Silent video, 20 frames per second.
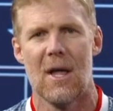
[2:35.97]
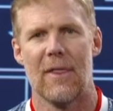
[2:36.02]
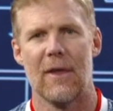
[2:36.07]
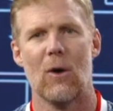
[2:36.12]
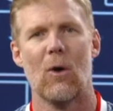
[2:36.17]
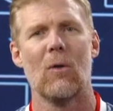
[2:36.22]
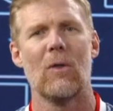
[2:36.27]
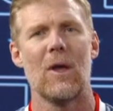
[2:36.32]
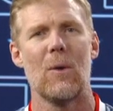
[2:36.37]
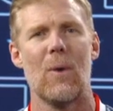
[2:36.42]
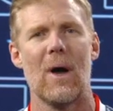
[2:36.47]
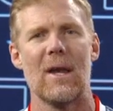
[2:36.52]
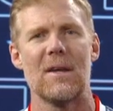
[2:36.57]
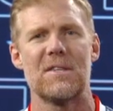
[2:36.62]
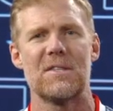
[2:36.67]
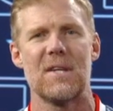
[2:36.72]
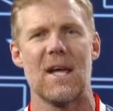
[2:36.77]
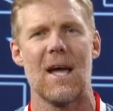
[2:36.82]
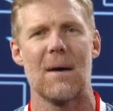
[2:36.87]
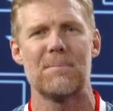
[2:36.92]
The only way
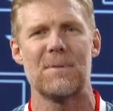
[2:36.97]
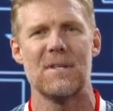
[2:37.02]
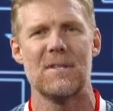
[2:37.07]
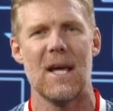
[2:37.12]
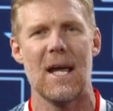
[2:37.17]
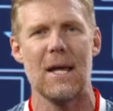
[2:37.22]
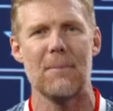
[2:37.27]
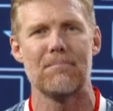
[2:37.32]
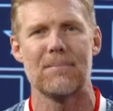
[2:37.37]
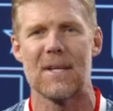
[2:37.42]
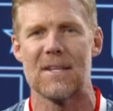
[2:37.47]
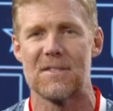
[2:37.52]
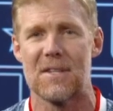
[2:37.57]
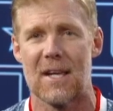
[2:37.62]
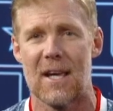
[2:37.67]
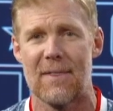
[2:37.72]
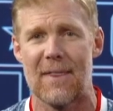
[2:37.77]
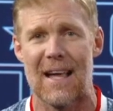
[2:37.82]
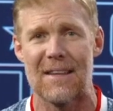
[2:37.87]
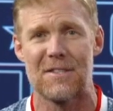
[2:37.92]
to stay up to date is
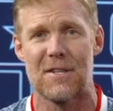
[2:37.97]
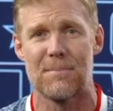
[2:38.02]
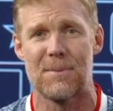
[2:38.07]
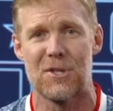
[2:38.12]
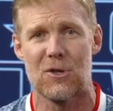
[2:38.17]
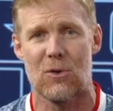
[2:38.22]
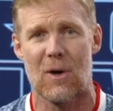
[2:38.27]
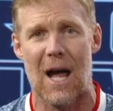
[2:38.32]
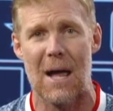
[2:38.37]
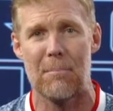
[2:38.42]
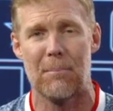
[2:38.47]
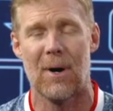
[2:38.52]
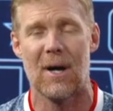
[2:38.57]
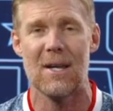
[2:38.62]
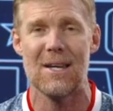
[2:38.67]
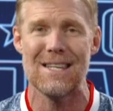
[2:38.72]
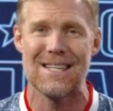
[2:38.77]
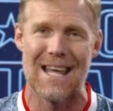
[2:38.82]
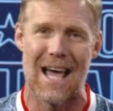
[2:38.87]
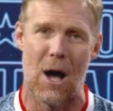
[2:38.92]
to hit that subscribe
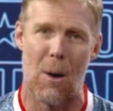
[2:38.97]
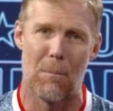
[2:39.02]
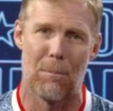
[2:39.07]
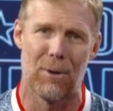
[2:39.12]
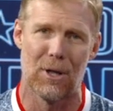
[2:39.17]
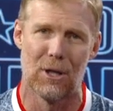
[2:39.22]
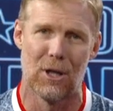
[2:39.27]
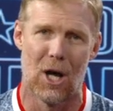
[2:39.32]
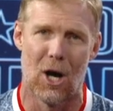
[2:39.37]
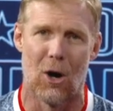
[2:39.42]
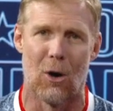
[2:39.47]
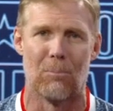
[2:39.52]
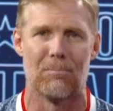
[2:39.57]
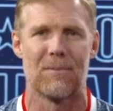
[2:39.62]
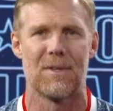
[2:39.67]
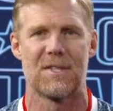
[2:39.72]
button down below.